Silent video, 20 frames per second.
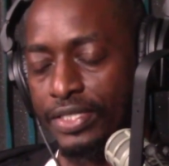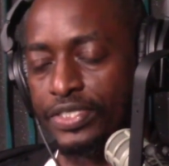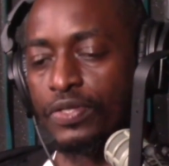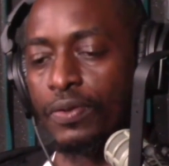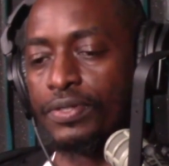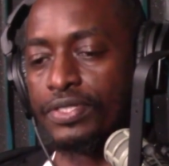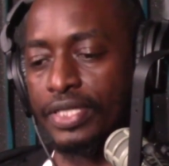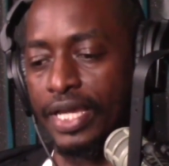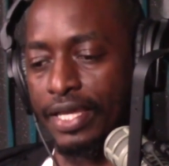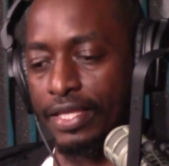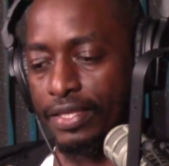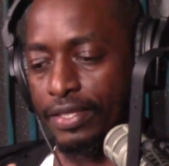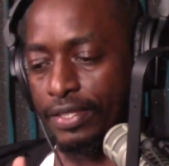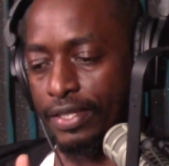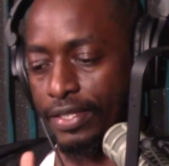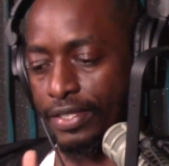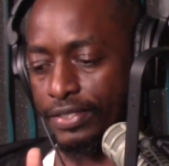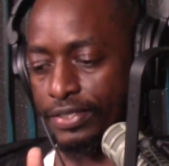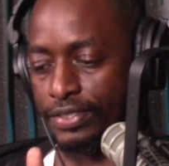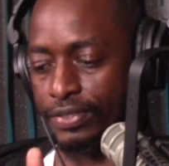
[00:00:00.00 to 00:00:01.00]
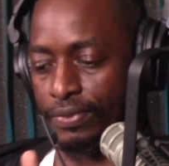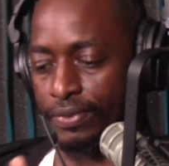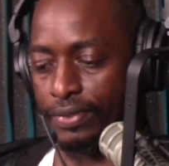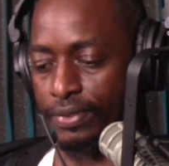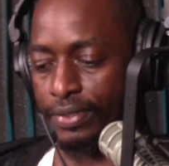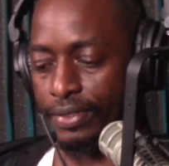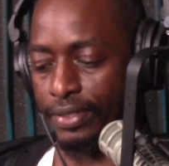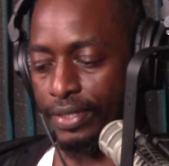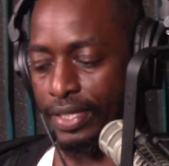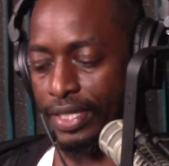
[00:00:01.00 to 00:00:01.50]
So it's like,
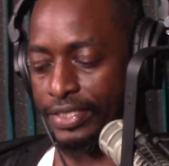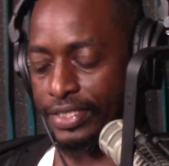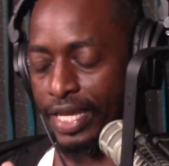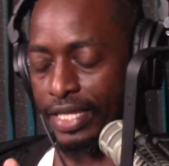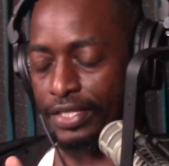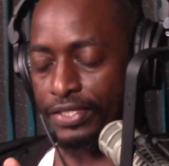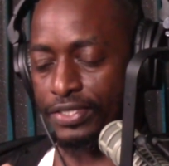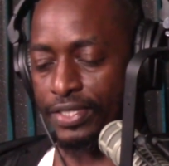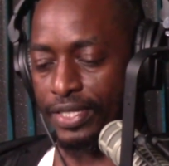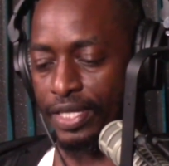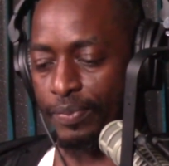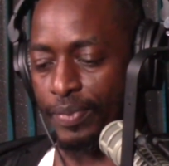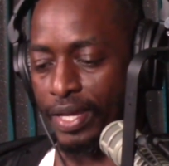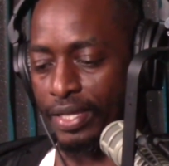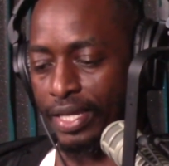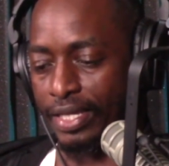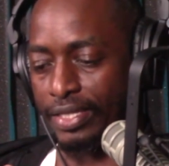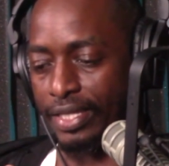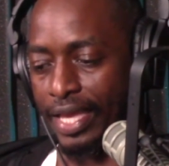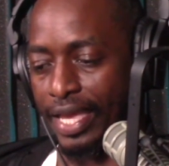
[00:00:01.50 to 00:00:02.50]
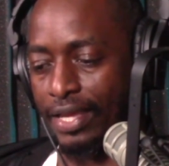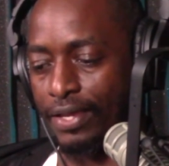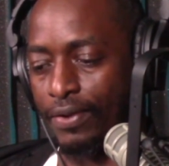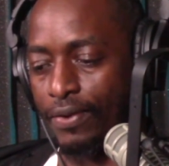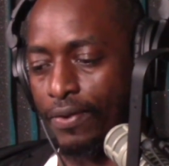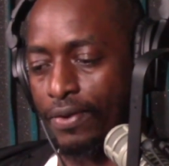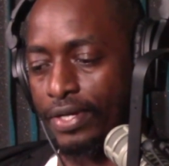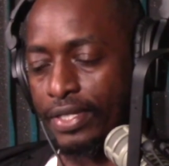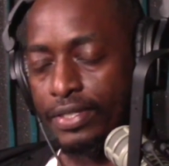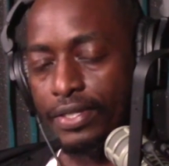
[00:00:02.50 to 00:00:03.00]
so he's got this thing about like the
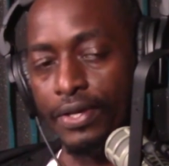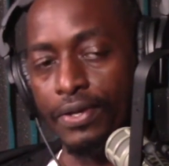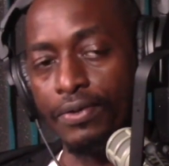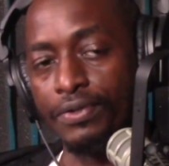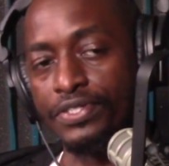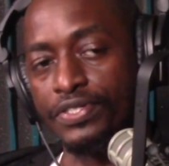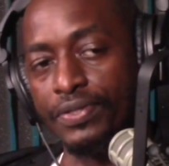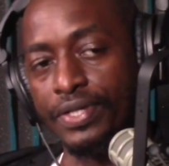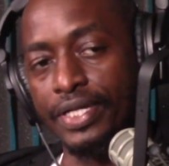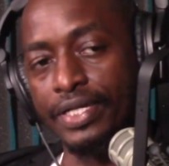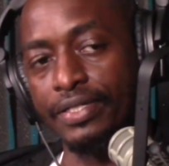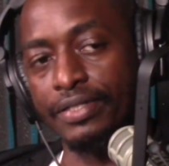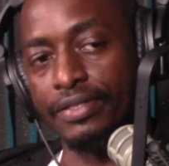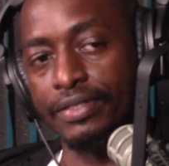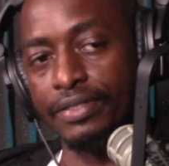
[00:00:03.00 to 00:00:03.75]
acorn and the oak tree,